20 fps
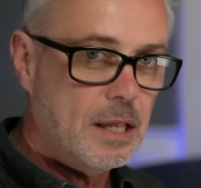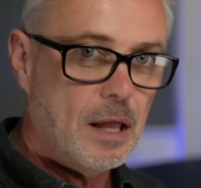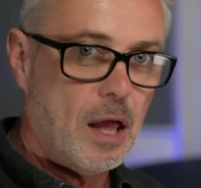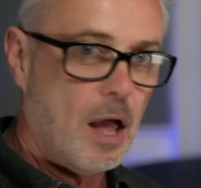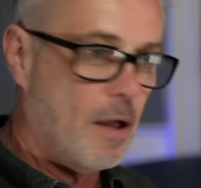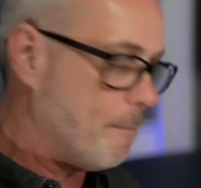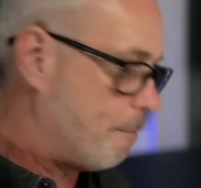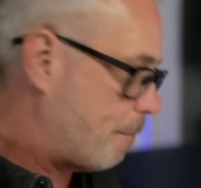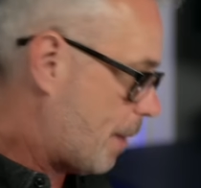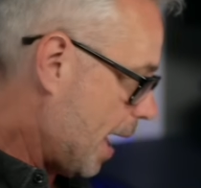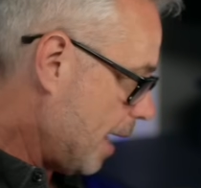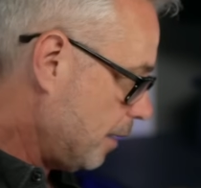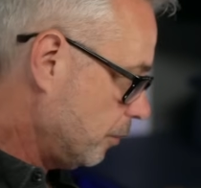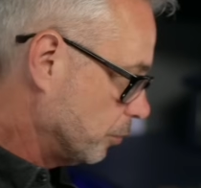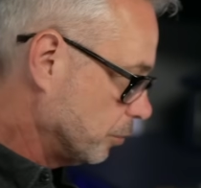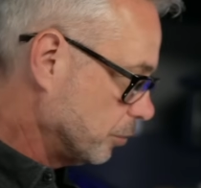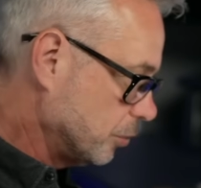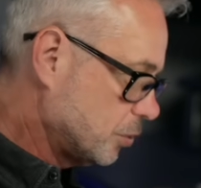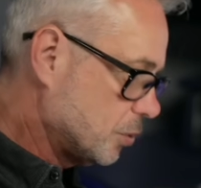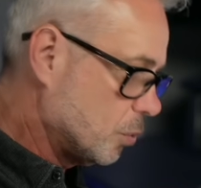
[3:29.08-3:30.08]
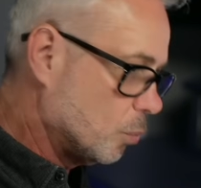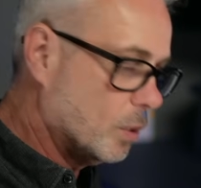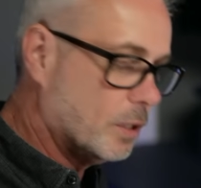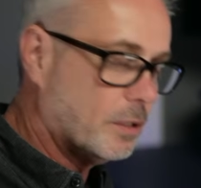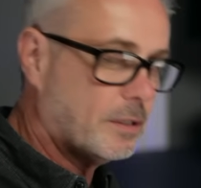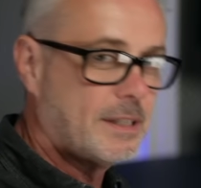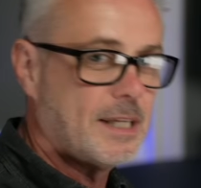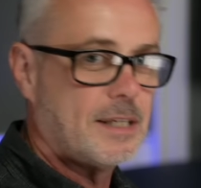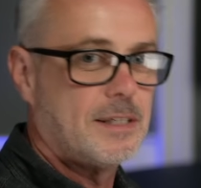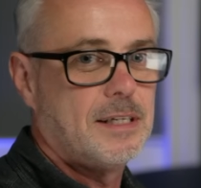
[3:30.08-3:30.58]
of the panels will
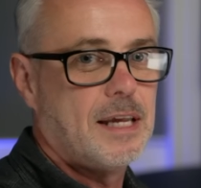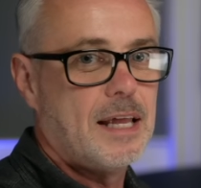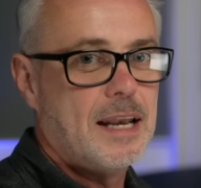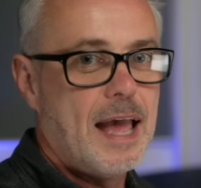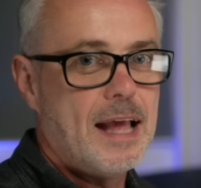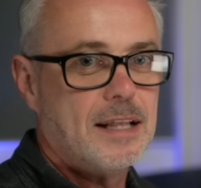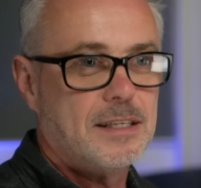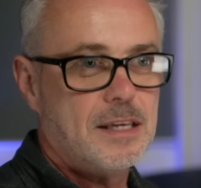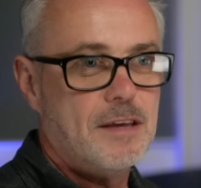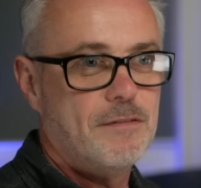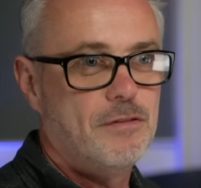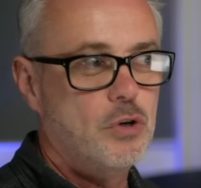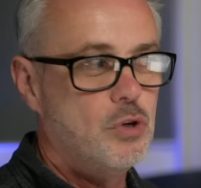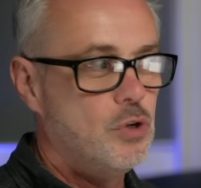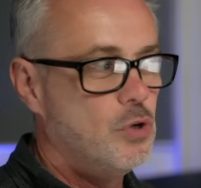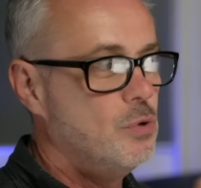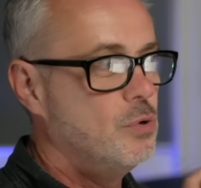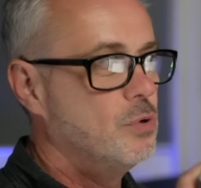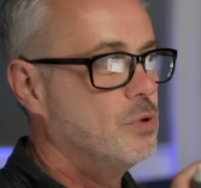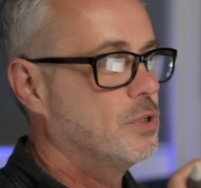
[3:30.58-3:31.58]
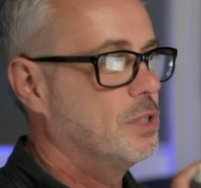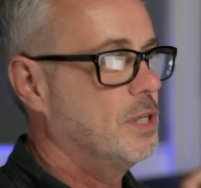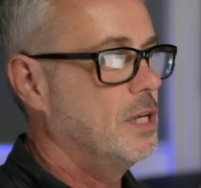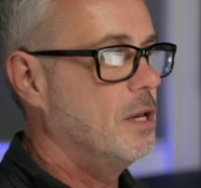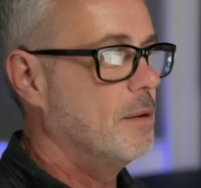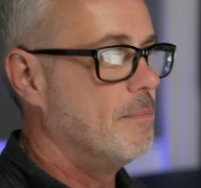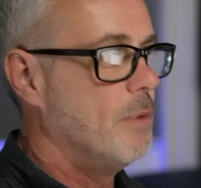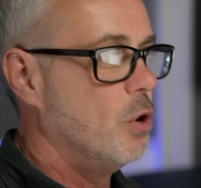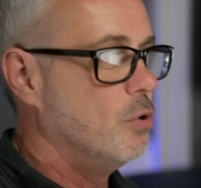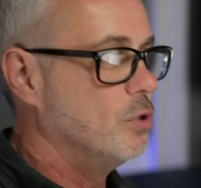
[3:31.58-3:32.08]
disconnect if you use the
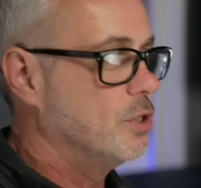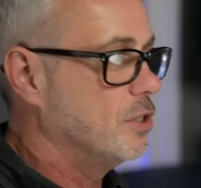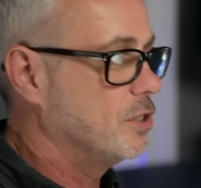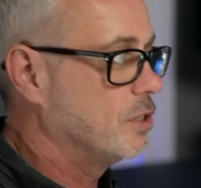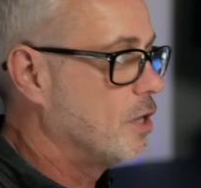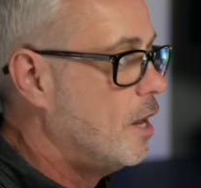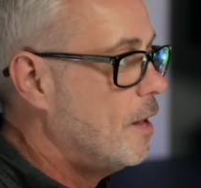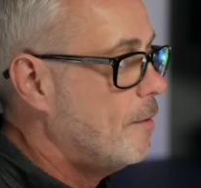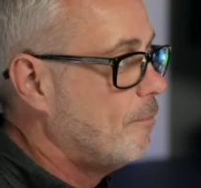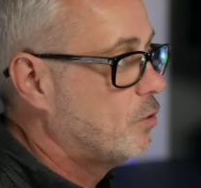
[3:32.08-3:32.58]
emojis.